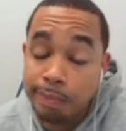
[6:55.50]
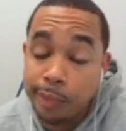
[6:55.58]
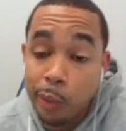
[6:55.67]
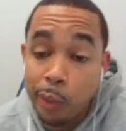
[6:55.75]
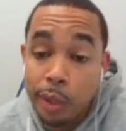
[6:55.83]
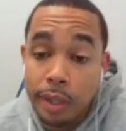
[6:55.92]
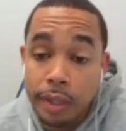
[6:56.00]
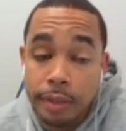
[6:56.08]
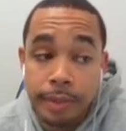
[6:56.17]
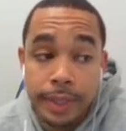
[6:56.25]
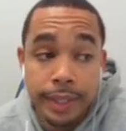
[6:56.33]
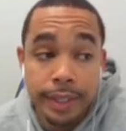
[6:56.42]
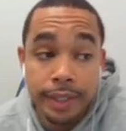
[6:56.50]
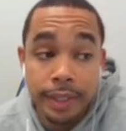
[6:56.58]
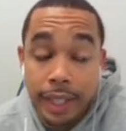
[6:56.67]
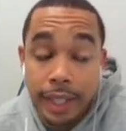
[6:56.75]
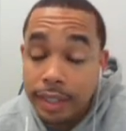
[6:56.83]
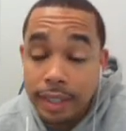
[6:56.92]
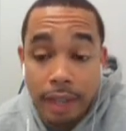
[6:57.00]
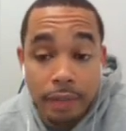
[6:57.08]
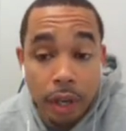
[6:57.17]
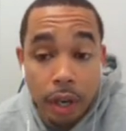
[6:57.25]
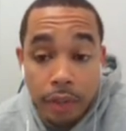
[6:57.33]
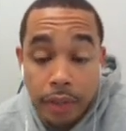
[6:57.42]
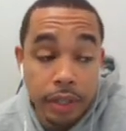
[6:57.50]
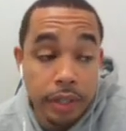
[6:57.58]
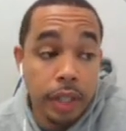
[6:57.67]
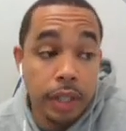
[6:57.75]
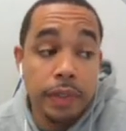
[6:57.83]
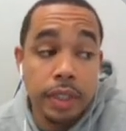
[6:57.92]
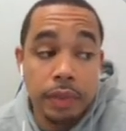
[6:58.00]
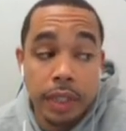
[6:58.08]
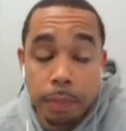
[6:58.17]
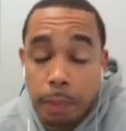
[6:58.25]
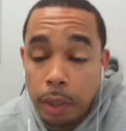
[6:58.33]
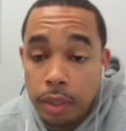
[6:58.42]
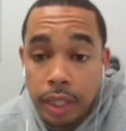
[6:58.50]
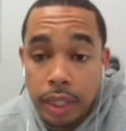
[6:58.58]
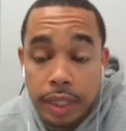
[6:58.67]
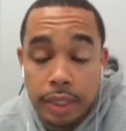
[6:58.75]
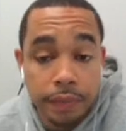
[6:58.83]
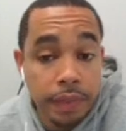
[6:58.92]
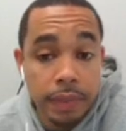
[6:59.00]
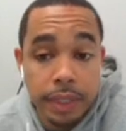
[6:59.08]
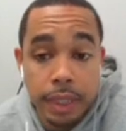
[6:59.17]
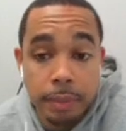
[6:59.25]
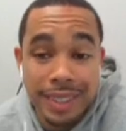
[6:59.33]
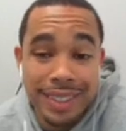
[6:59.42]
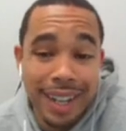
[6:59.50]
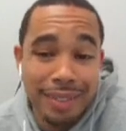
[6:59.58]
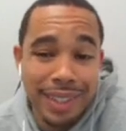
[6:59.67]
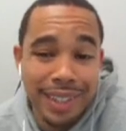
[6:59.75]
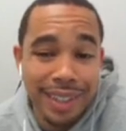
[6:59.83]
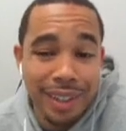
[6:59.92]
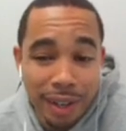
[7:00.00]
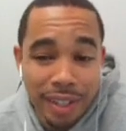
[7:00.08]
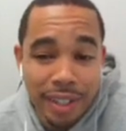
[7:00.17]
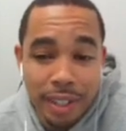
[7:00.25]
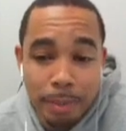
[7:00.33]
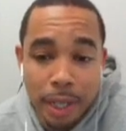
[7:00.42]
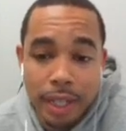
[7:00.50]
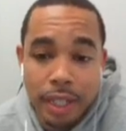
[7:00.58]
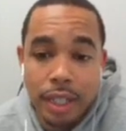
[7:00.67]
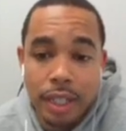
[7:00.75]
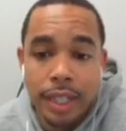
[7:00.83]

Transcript: or they could just have another offensive explosion against a Fever team that's not really guarding anybody.